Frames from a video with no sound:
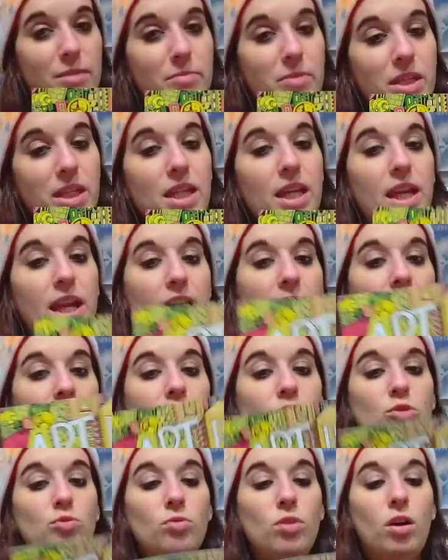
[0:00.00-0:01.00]
to be an
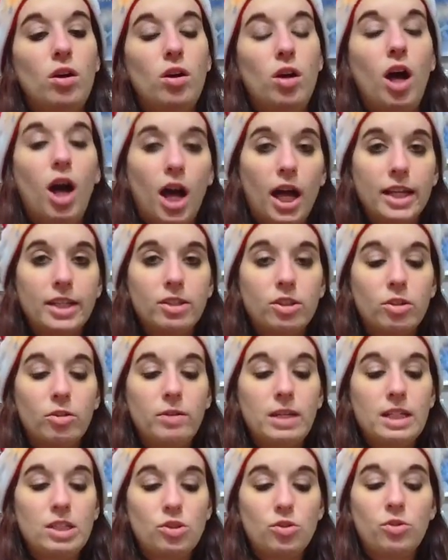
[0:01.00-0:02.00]
actual
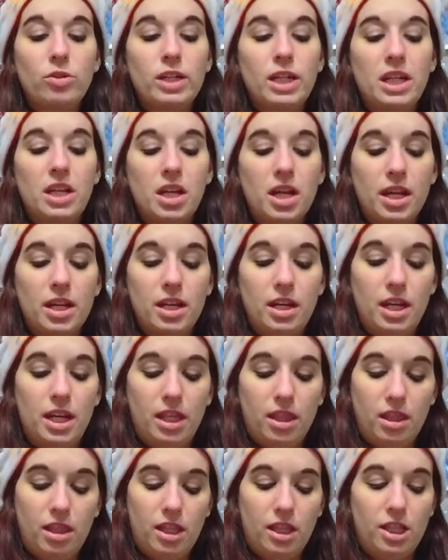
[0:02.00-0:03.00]
ongoing story, not an
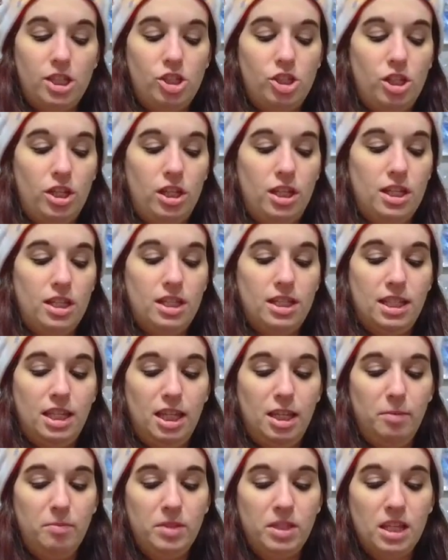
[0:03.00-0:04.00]
anthology, it
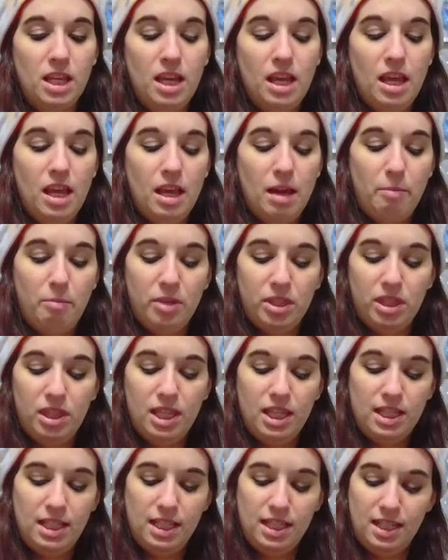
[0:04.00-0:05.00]
seems. But
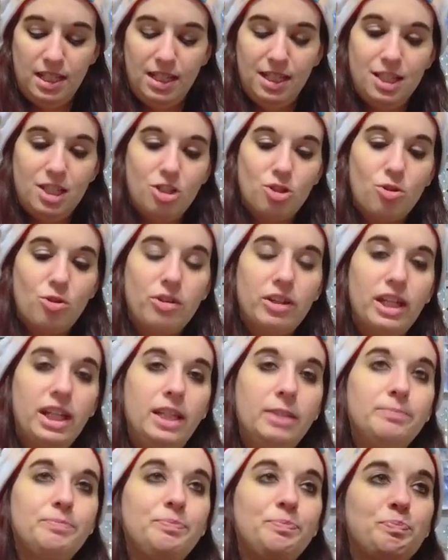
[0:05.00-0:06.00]
this is the
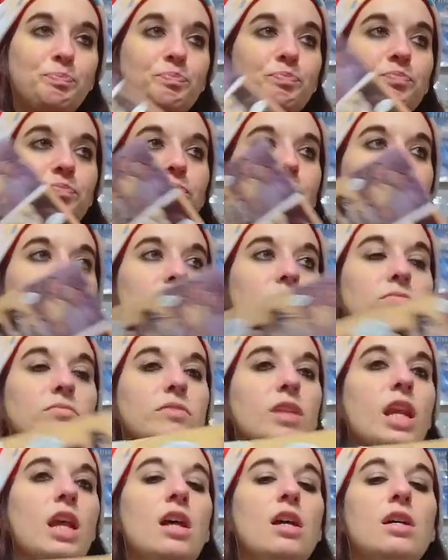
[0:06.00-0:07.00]
story
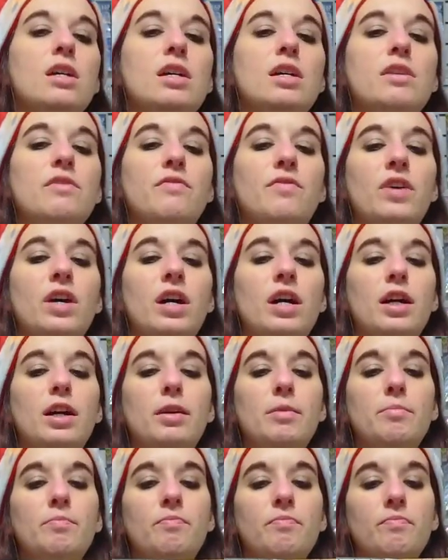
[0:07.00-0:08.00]
of
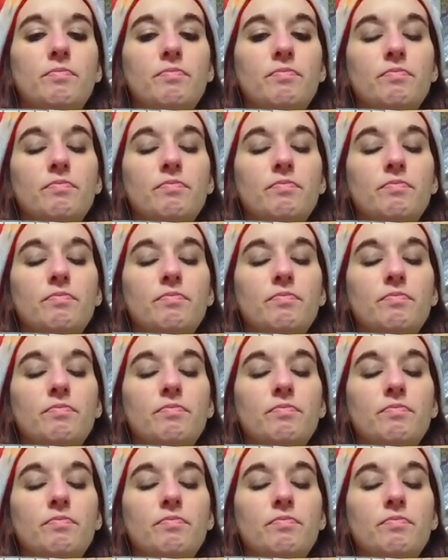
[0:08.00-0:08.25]
um,